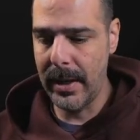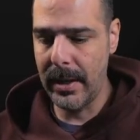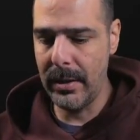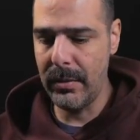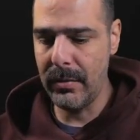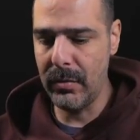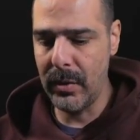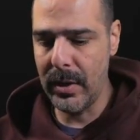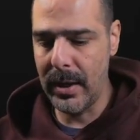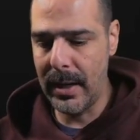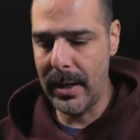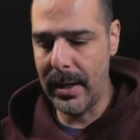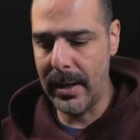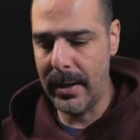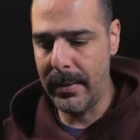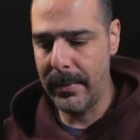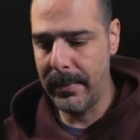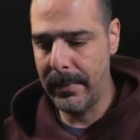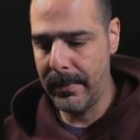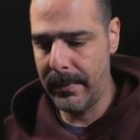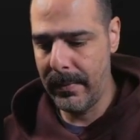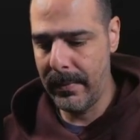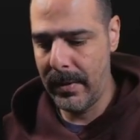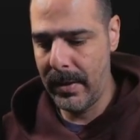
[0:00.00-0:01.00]
And voila,
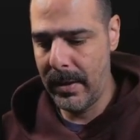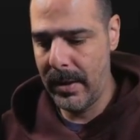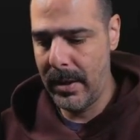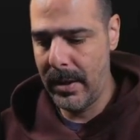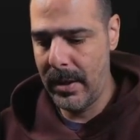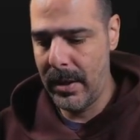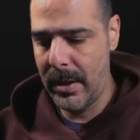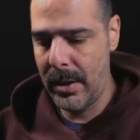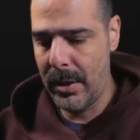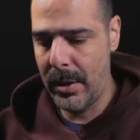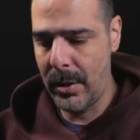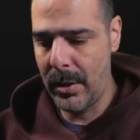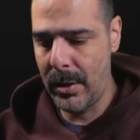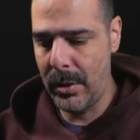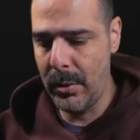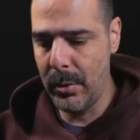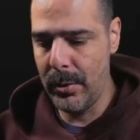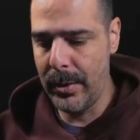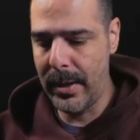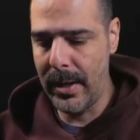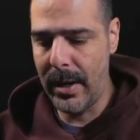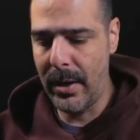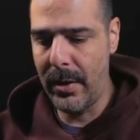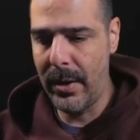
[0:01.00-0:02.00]

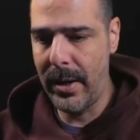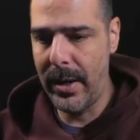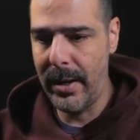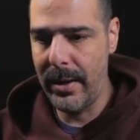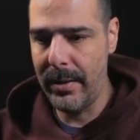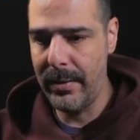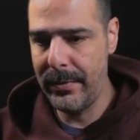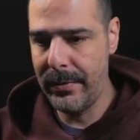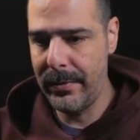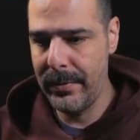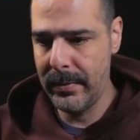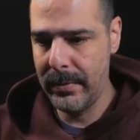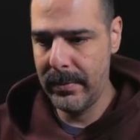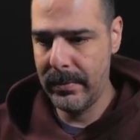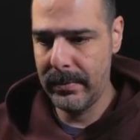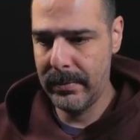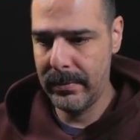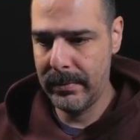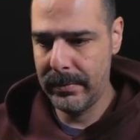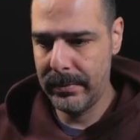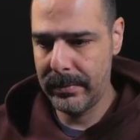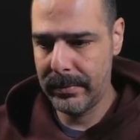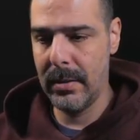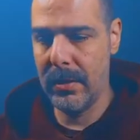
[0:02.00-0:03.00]
you now have
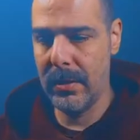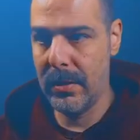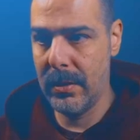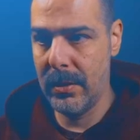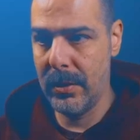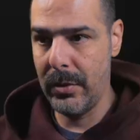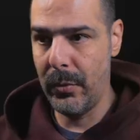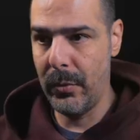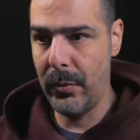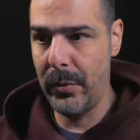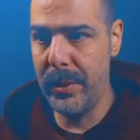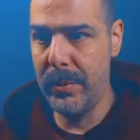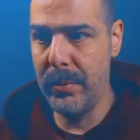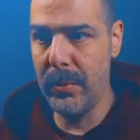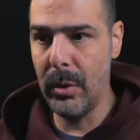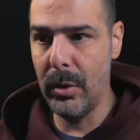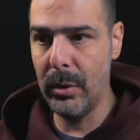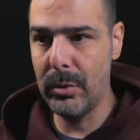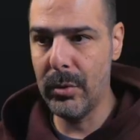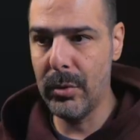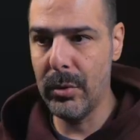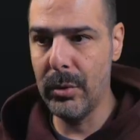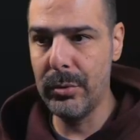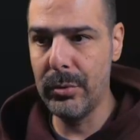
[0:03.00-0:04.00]

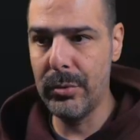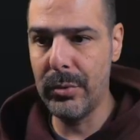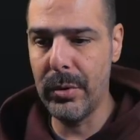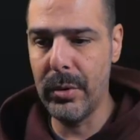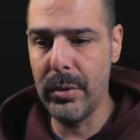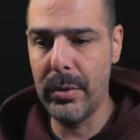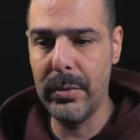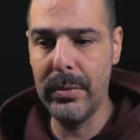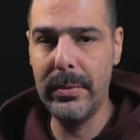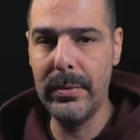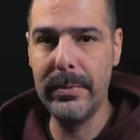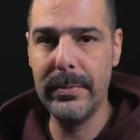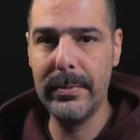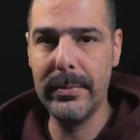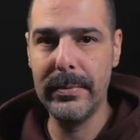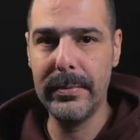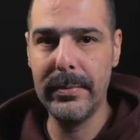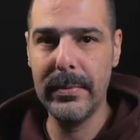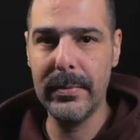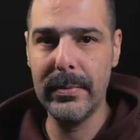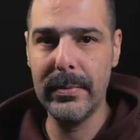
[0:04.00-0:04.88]
remote control.